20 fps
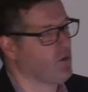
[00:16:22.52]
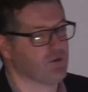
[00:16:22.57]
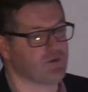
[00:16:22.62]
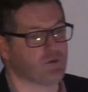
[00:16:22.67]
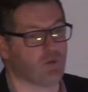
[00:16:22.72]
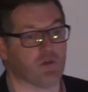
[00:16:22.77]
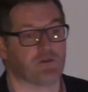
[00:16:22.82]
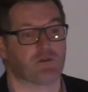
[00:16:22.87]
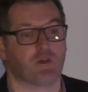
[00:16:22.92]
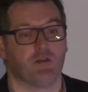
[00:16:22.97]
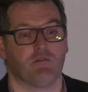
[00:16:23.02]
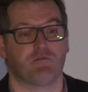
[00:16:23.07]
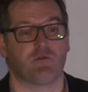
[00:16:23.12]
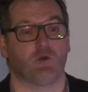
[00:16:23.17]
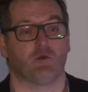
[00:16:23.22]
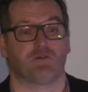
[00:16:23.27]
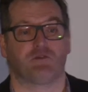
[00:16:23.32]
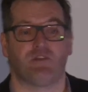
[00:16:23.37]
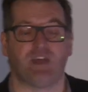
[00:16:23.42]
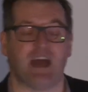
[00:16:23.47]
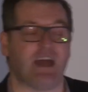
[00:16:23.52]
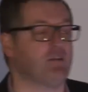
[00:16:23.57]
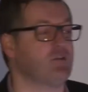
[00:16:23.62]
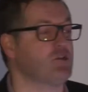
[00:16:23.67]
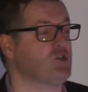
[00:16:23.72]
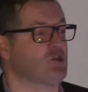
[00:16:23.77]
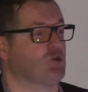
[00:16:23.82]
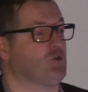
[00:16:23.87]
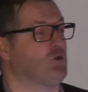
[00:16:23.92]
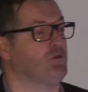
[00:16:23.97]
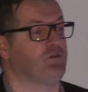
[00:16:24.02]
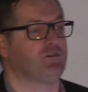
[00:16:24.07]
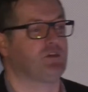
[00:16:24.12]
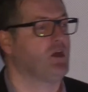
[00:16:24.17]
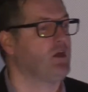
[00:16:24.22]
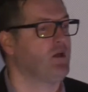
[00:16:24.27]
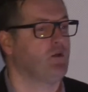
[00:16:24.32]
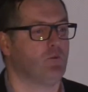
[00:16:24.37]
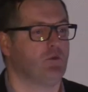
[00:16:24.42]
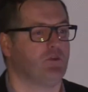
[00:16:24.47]
Wars was, of course, that and Jaws
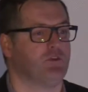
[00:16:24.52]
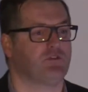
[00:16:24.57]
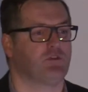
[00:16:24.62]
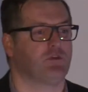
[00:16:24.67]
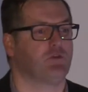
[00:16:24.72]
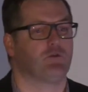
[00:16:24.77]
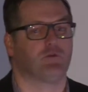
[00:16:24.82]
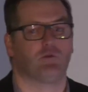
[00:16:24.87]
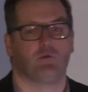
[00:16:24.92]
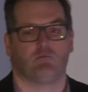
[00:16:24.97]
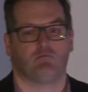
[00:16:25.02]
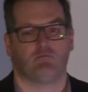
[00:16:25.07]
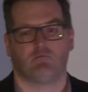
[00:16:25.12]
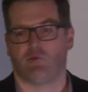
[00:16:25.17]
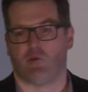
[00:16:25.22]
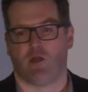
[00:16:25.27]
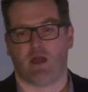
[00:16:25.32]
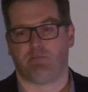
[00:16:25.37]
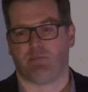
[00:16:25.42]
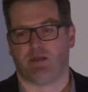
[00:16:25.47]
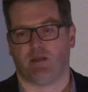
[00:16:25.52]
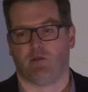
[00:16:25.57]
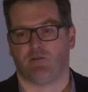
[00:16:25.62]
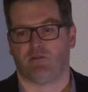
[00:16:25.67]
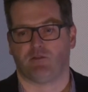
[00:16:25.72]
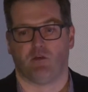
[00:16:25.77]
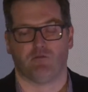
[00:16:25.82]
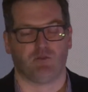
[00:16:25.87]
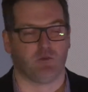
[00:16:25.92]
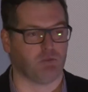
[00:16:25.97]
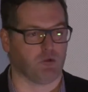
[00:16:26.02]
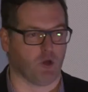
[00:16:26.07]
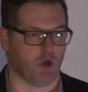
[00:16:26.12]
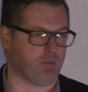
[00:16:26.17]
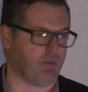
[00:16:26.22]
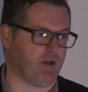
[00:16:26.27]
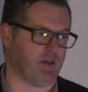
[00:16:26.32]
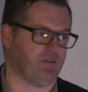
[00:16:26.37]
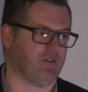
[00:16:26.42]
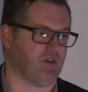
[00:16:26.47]
were the two grandparents of the
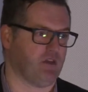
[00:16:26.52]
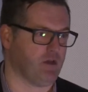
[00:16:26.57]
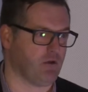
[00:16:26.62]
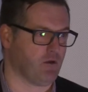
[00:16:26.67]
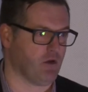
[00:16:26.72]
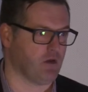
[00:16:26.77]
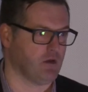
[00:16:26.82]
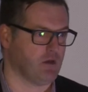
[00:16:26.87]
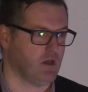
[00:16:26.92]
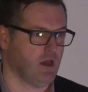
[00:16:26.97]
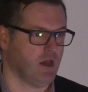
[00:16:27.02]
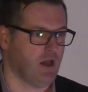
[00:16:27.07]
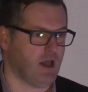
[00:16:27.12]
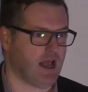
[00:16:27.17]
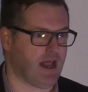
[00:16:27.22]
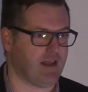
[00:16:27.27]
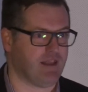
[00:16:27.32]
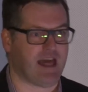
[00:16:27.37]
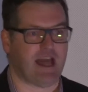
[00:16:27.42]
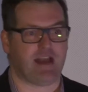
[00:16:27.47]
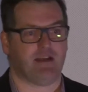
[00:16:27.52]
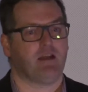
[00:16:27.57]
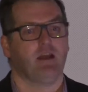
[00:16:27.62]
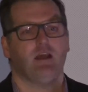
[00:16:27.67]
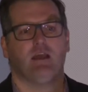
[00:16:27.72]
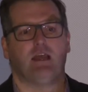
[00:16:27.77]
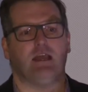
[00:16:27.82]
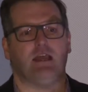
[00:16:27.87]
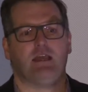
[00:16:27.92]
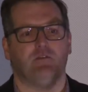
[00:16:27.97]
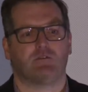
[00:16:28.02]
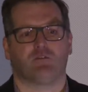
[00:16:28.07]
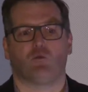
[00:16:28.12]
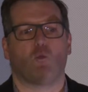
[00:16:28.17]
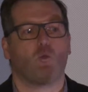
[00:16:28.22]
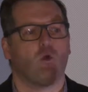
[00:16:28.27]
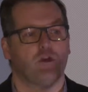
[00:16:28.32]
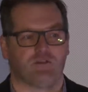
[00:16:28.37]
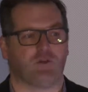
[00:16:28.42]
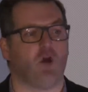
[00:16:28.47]
blockbuster era. And that is
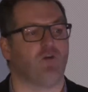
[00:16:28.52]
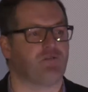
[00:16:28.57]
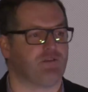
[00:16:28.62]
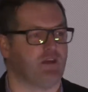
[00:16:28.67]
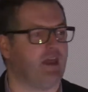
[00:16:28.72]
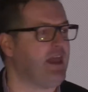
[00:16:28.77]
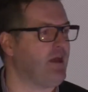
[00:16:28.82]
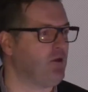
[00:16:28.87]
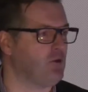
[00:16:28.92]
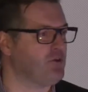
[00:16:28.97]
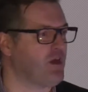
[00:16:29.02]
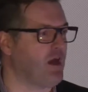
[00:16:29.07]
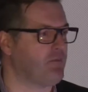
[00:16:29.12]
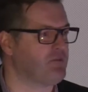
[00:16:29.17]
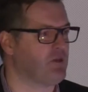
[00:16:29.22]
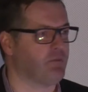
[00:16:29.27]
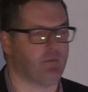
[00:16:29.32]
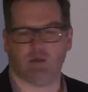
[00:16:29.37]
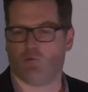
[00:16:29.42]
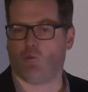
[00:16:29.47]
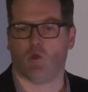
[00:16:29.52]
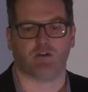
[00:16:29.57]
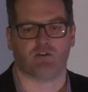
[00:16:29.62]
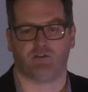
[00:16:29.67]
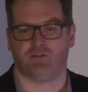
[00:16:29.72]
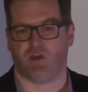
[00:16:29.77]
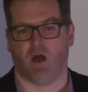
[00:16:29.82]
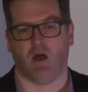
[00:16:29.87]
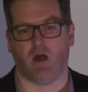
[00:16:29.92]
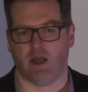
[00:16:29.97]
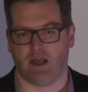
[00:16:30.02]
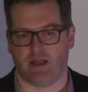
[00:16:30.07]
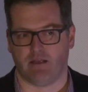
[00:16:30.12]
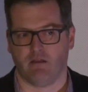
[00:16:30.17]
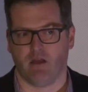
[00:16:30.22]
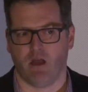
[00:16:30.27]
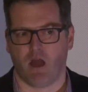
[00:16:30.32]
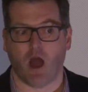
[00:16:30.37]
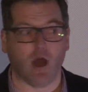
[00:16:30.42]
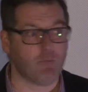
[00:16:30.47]
what is often held up to be what is dying.
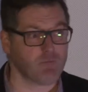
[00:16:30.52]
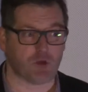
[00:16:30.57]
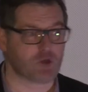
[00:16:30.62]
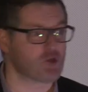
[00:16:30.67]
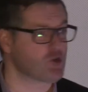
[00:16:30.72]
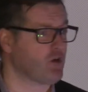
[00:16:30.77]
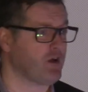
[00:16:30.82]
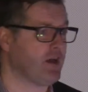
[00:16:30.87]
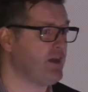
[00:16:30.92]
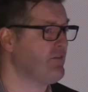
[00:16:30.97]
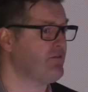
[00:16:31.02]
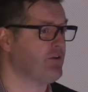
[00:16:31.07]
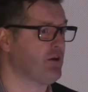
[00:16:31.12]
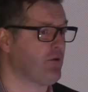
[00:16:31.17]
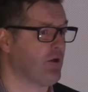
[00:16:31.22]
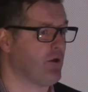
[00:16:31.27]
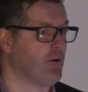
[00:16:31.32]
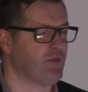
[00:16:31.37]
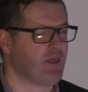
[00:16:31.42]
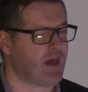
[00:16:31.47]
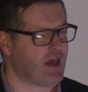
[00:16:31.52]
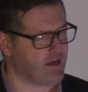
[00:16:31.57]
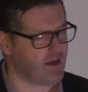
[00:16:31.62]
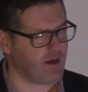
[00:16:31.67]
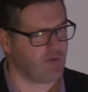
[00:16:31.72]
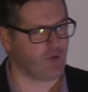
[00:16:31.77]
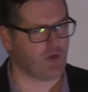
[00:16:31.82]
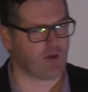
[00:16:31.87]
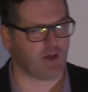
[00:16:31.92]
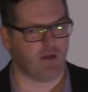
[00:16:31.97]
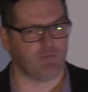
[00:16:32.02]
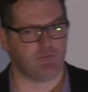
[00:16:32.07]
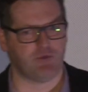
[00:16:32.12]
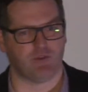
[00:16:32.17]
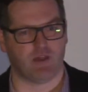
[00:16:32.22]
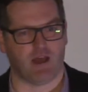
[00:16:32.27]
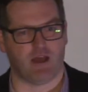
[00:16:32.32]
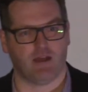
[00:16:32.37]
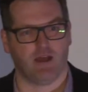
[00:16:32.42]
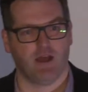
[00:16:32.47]
I'm not sure I even agree with that, and we'll come to
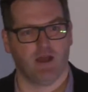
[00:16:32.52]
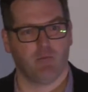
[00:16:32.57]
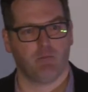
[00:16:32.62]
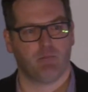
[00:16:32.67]
that.